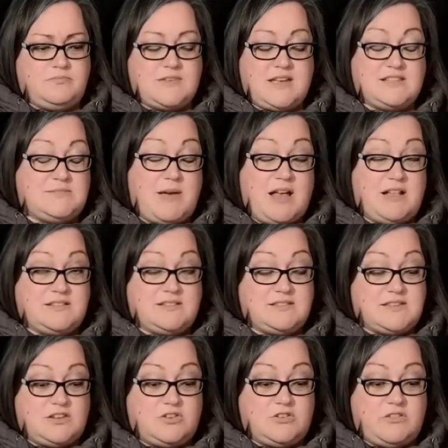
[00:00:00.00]
I smiled and
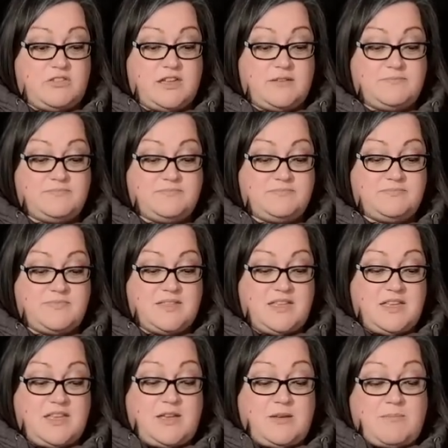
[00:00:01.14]
said nothing.
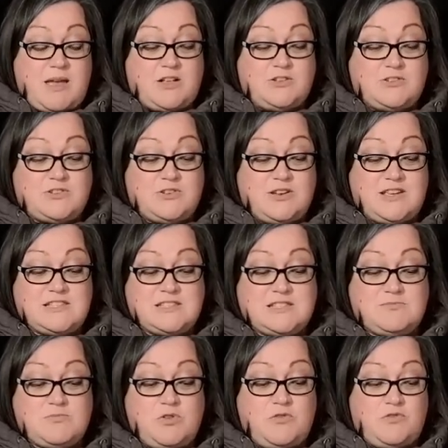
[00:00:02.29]
Michael took his
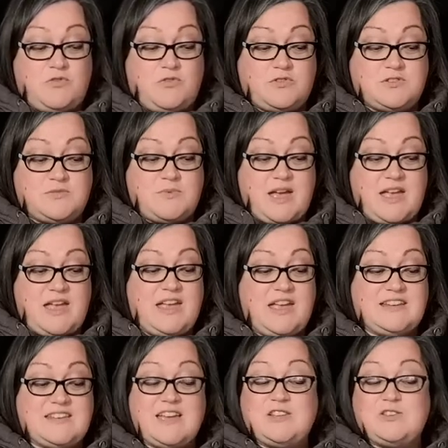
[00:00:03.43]
small force away,
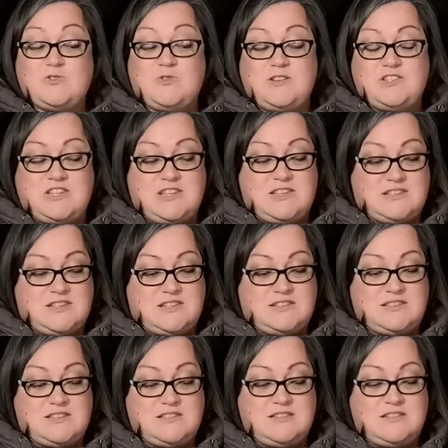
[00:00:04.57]
and I joined
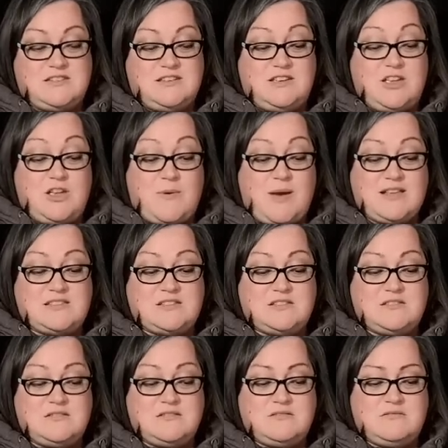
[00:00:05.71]
Jesus, who asked,
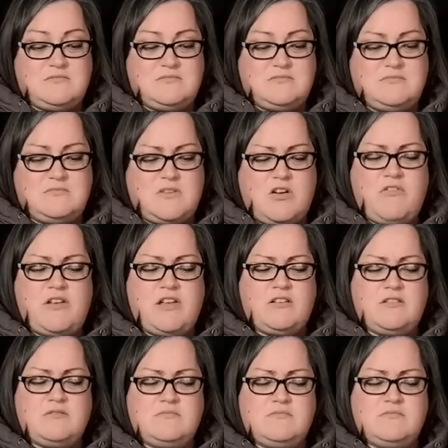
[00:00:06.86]

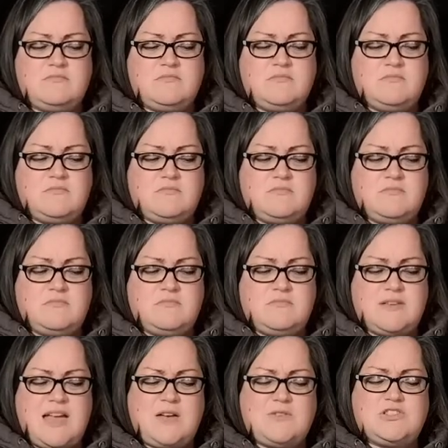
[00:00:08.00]
Oriel,
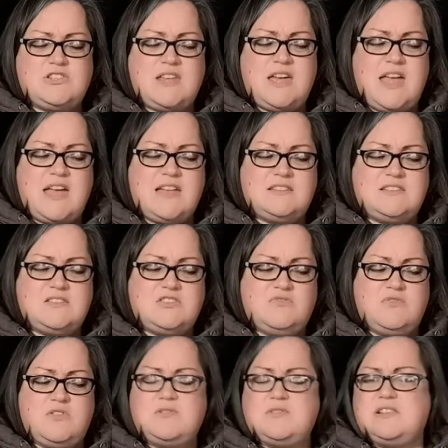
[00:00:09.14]
how should I enter
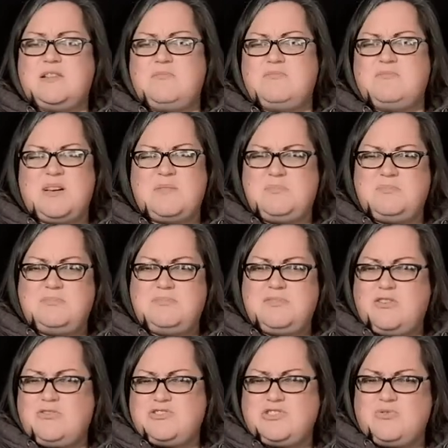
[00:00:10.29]
Jerusalem? I'm
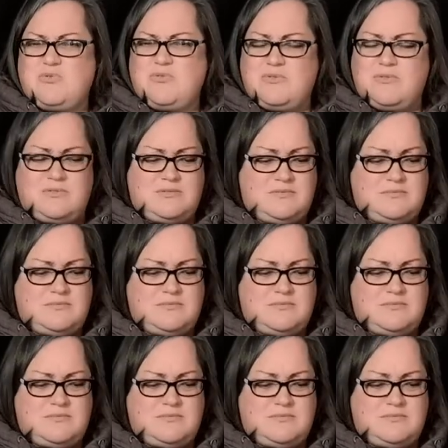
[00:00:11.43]
not sure.